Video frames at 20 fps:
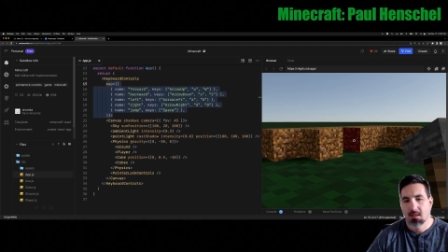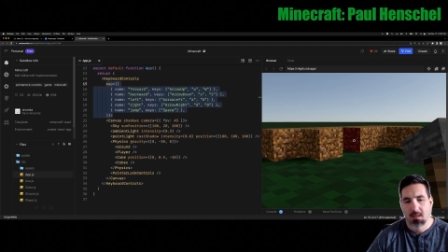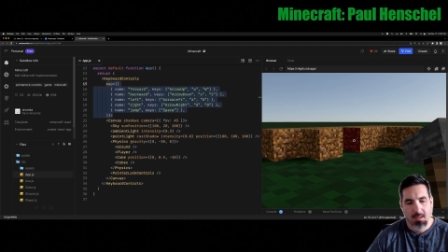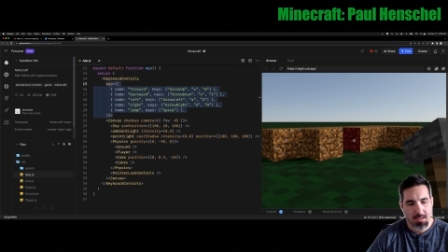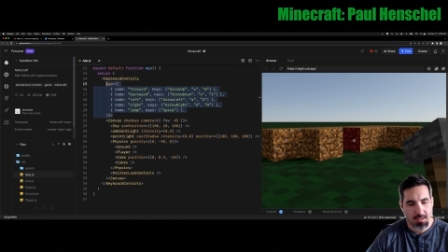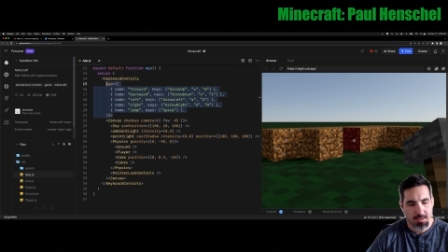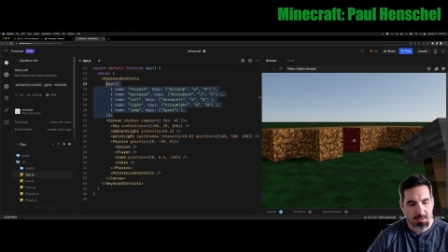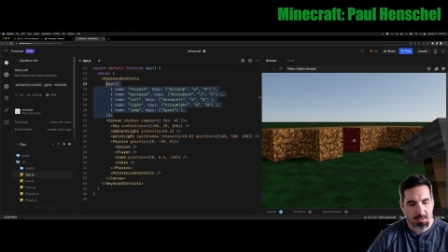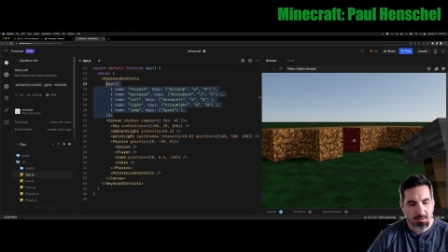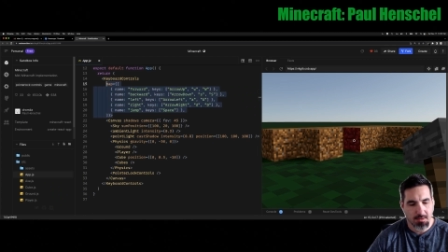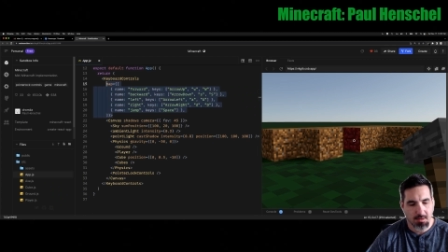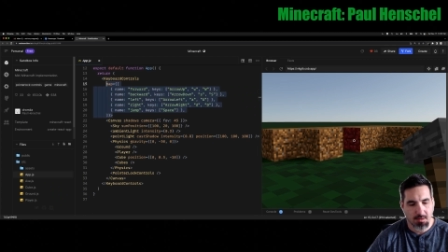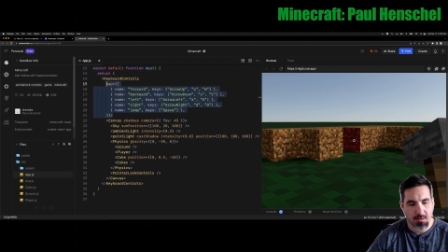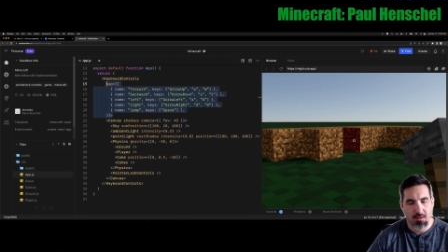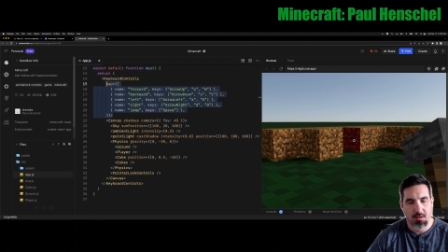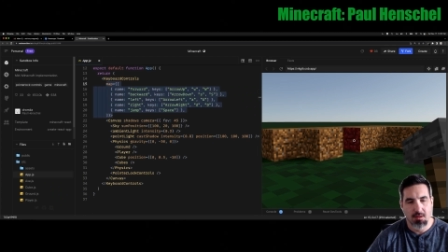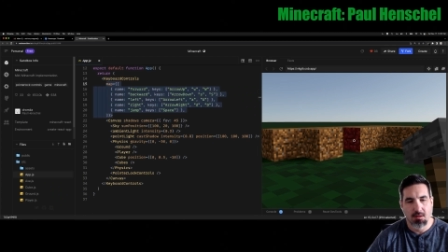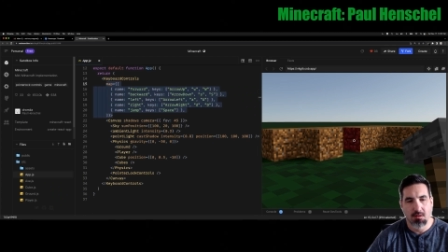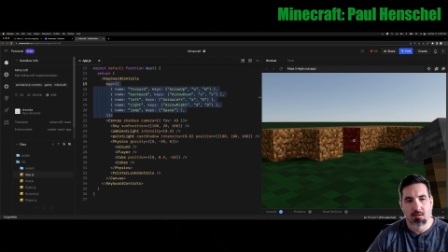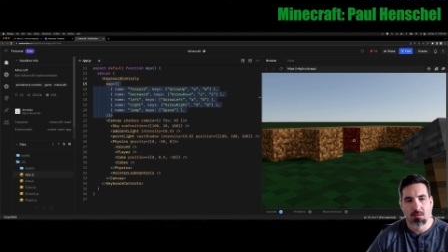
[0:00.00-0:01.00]
It
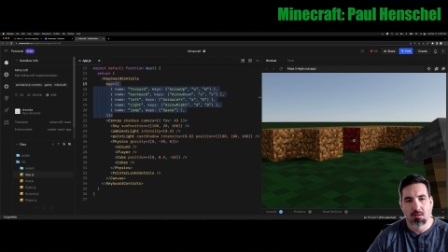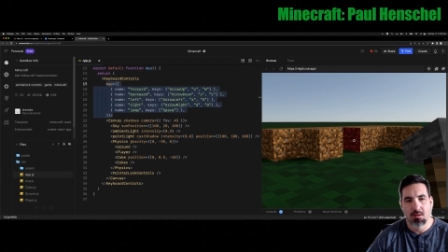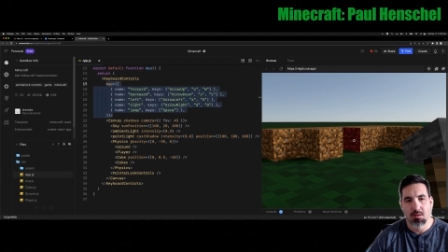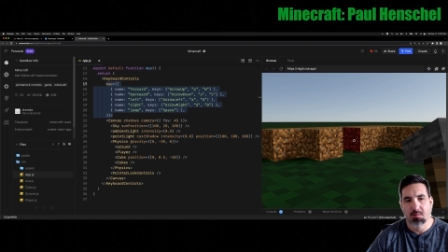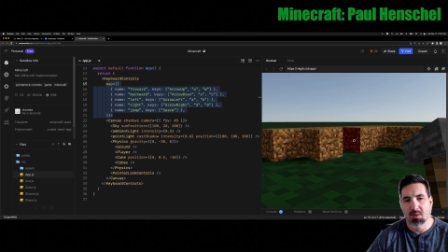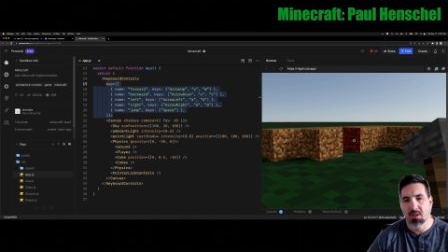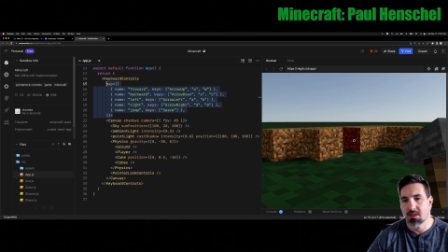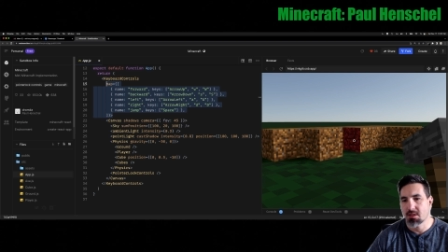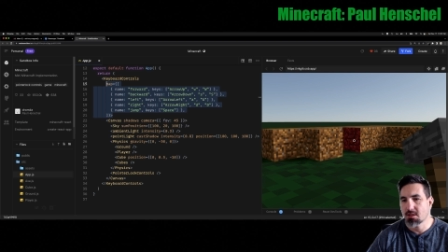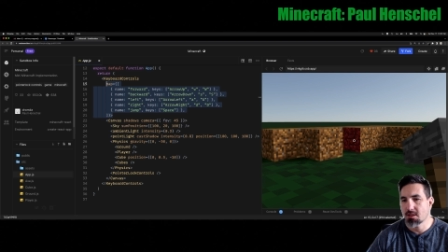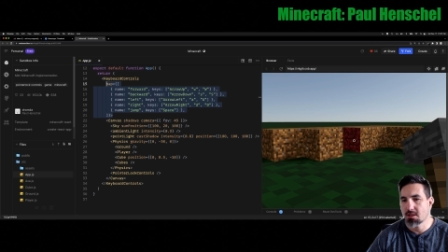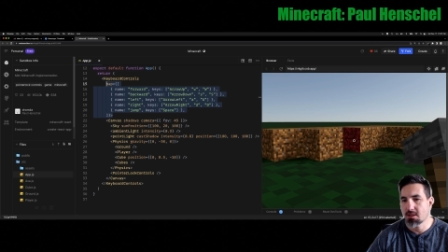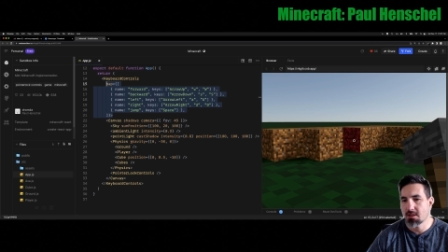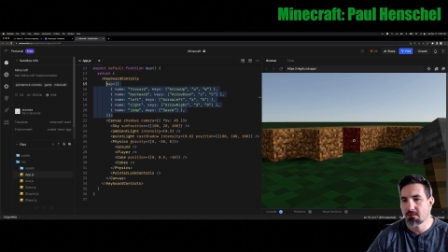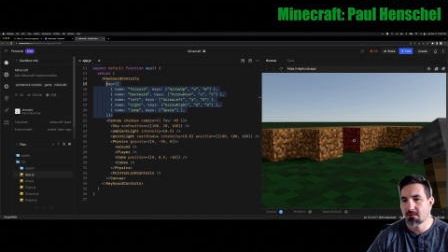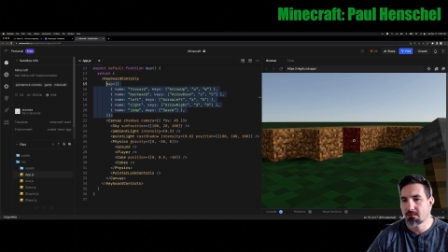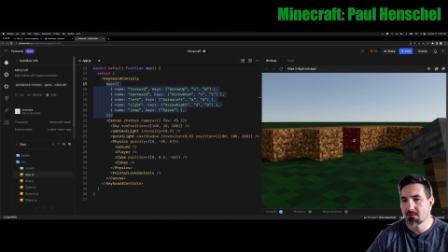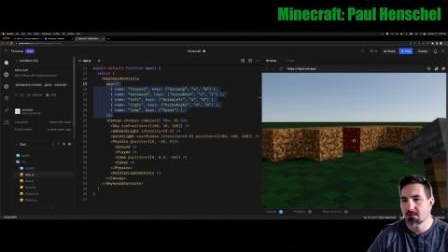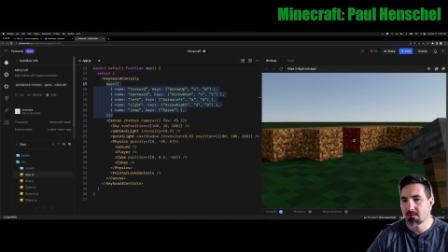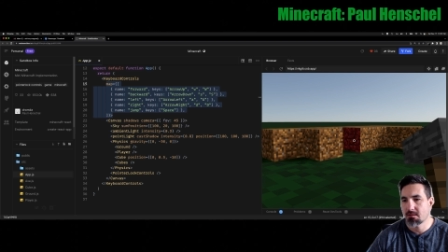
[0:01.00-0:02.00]
doesn't use a bunch
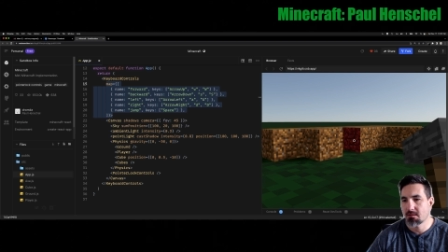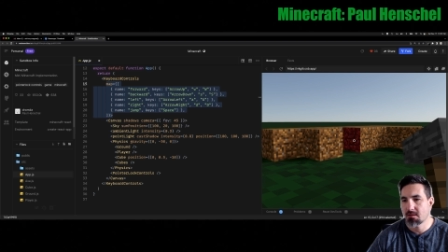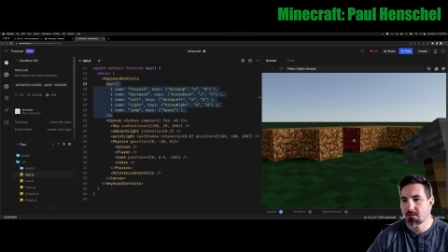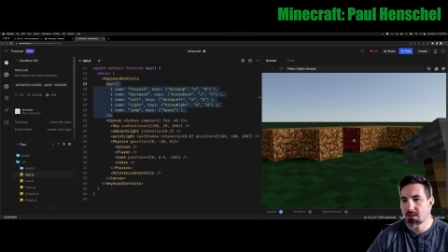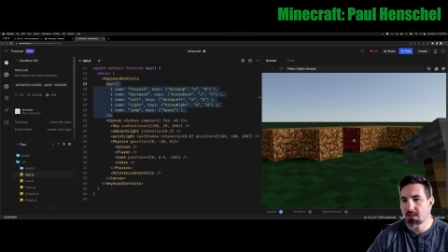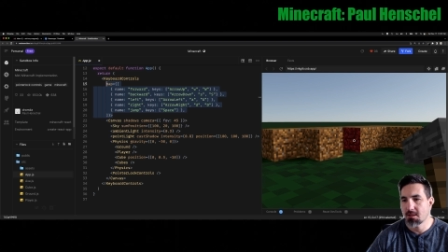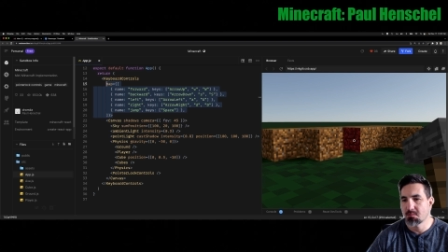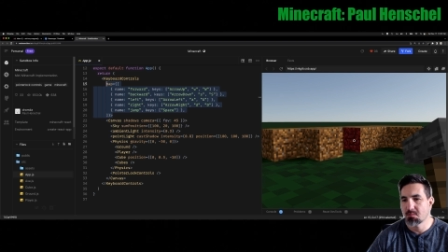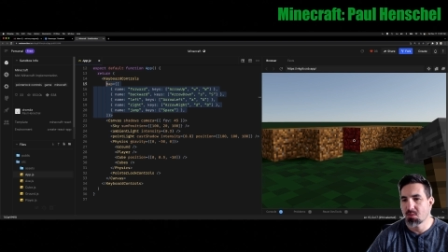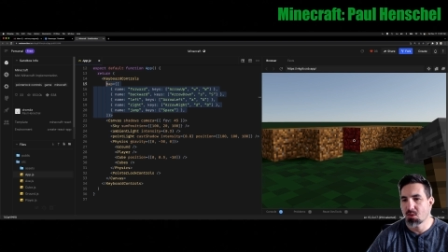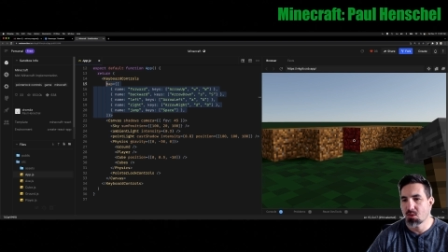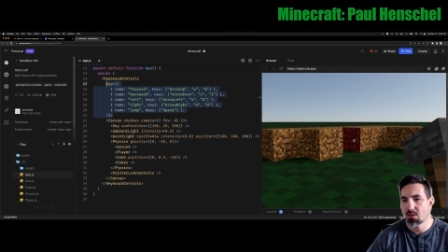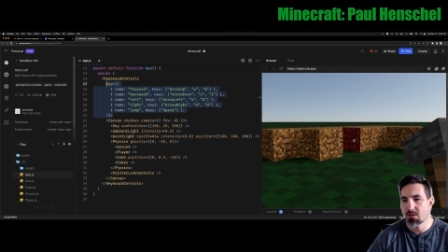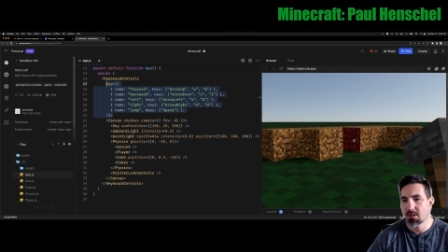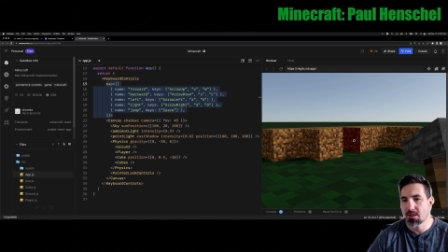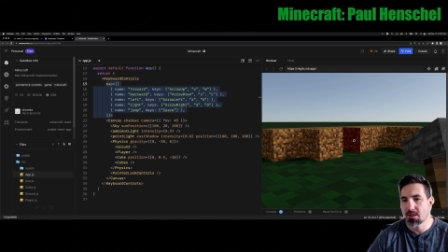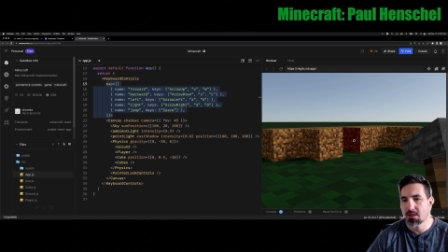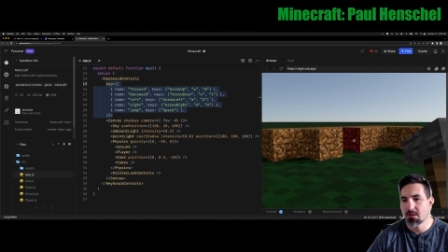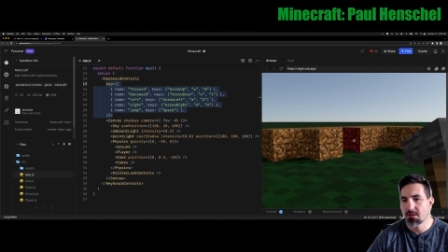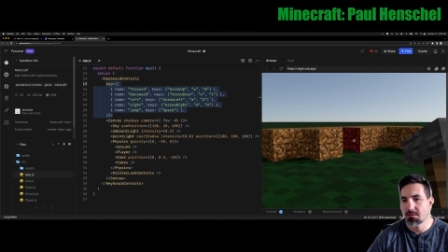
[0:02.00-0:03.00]
of
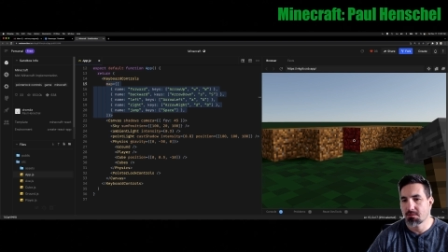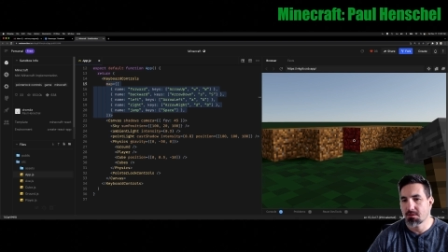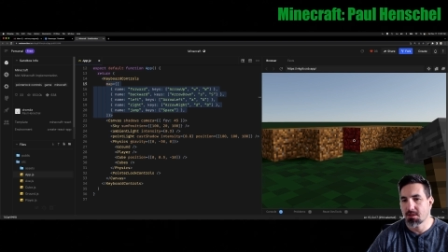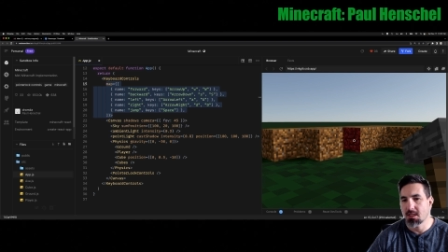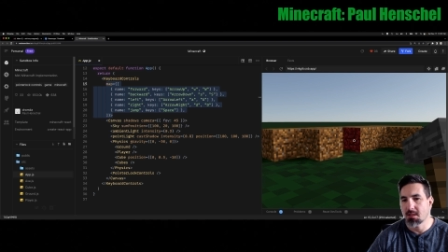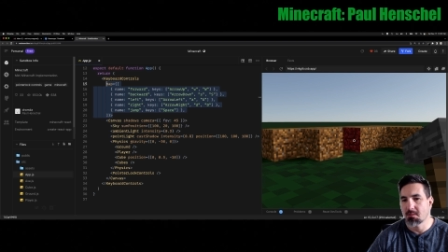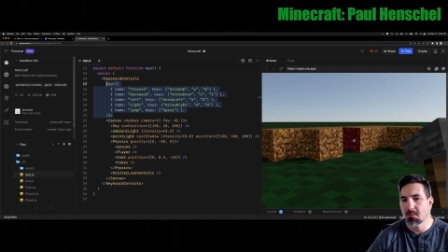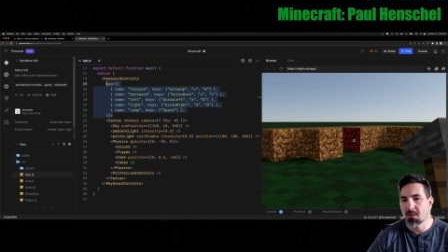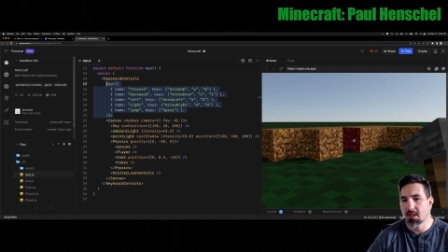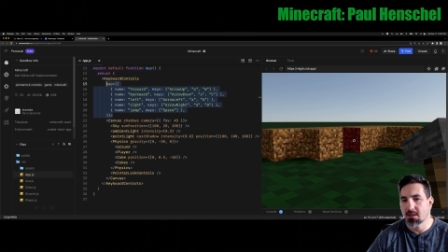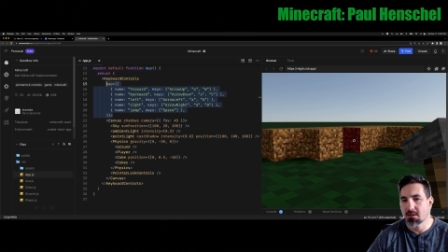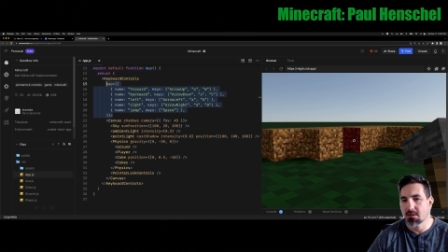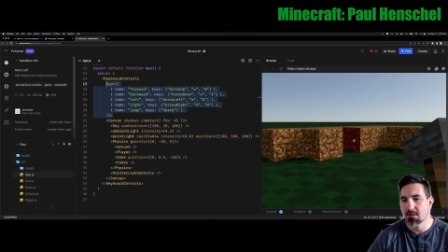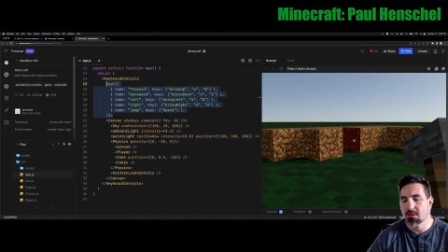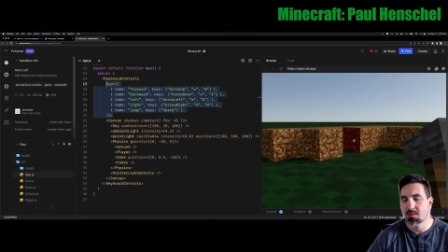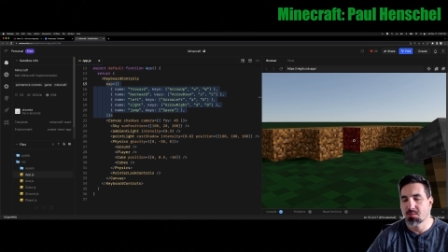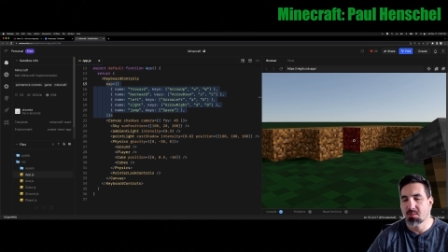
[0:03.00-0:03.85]
imported three D models,